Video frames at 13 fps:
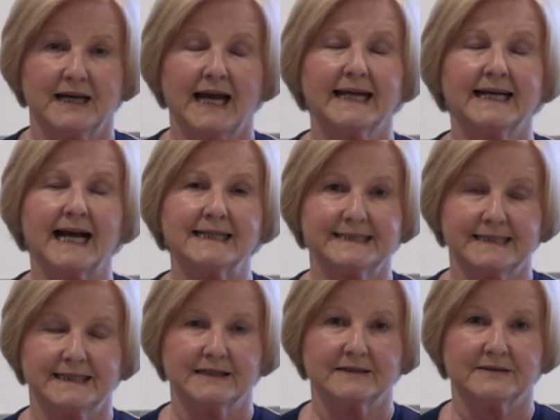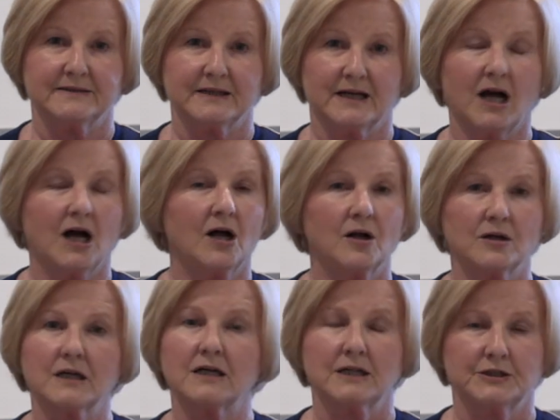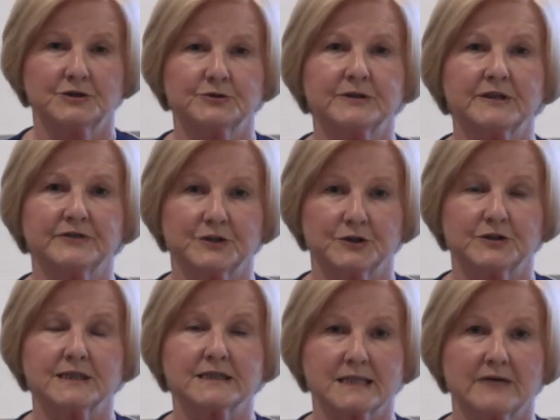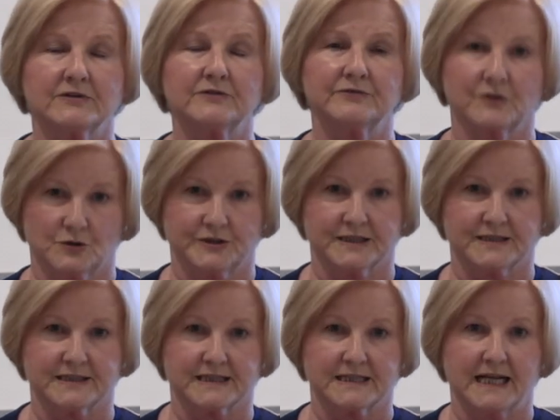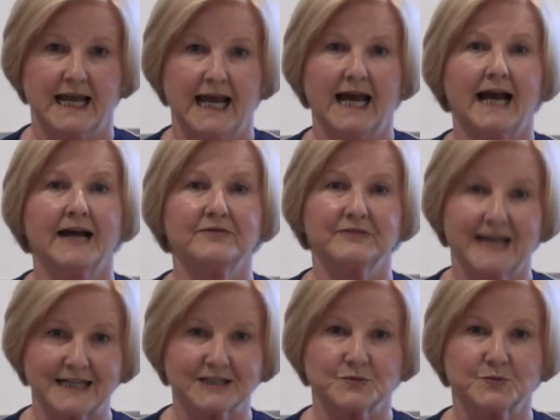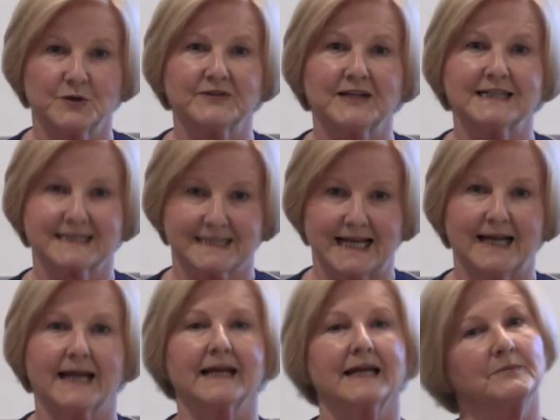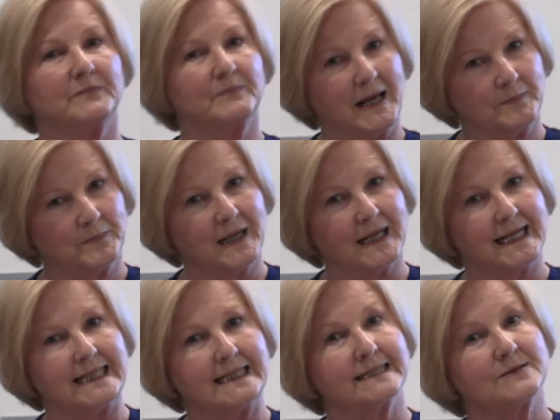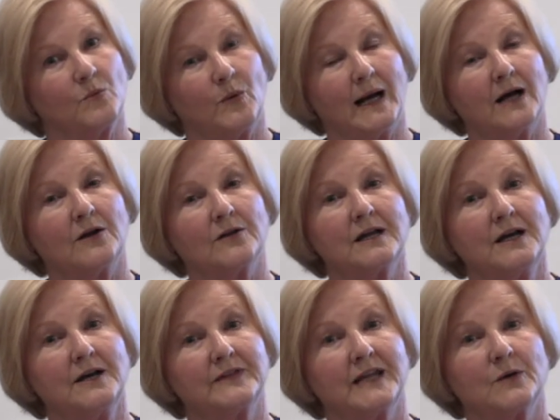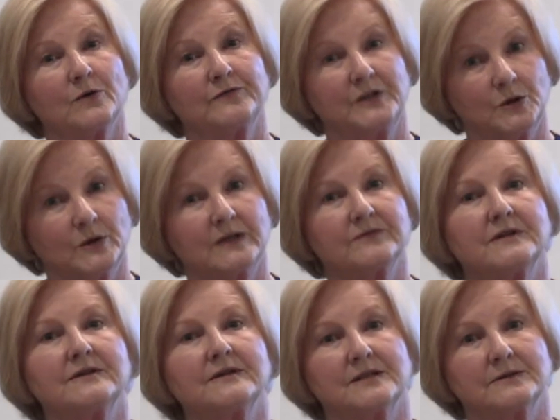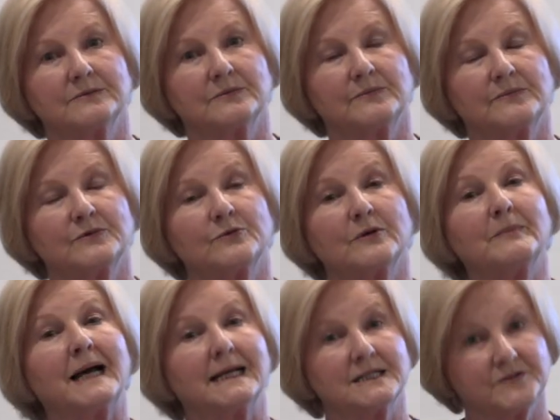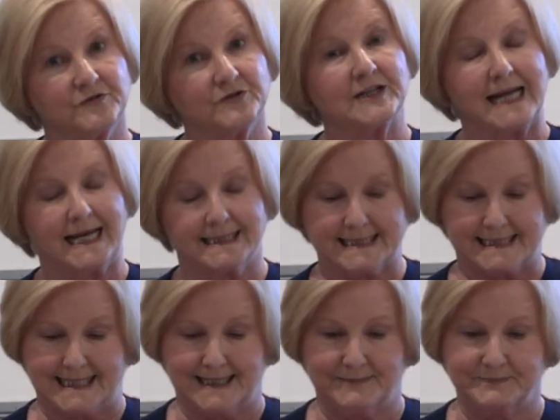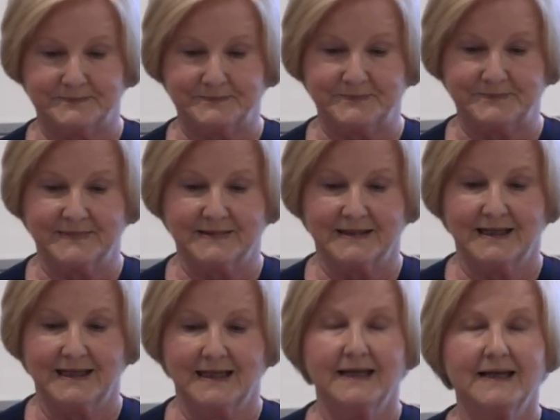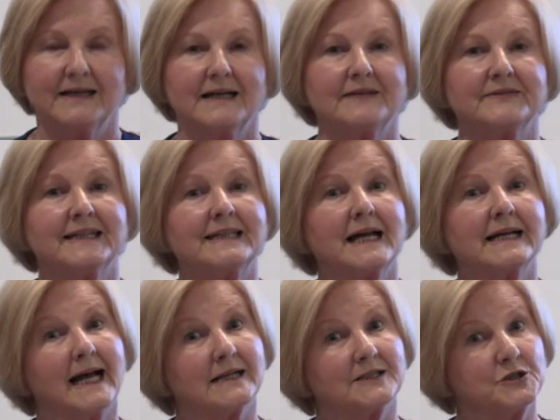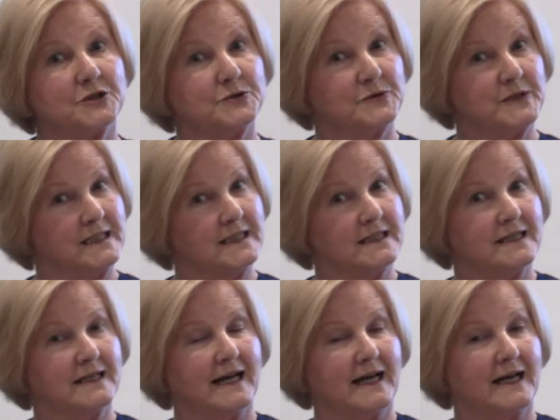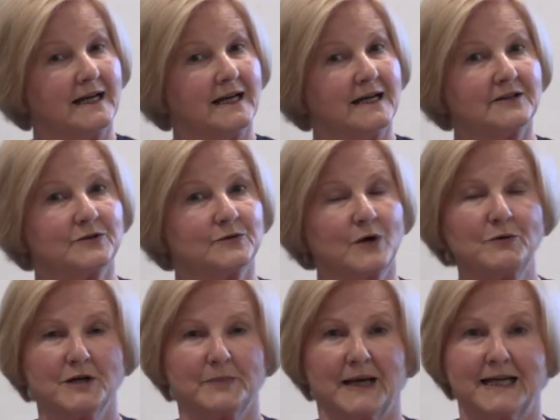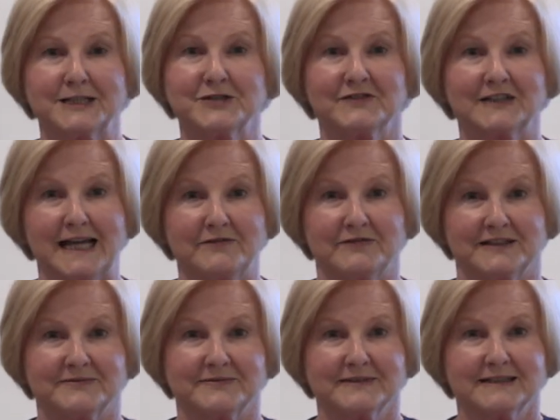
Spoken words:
And I did all 137 verses. And that's what they sang and played while they were viewing the remains for the last time. Then I got to the grown-up age of 11.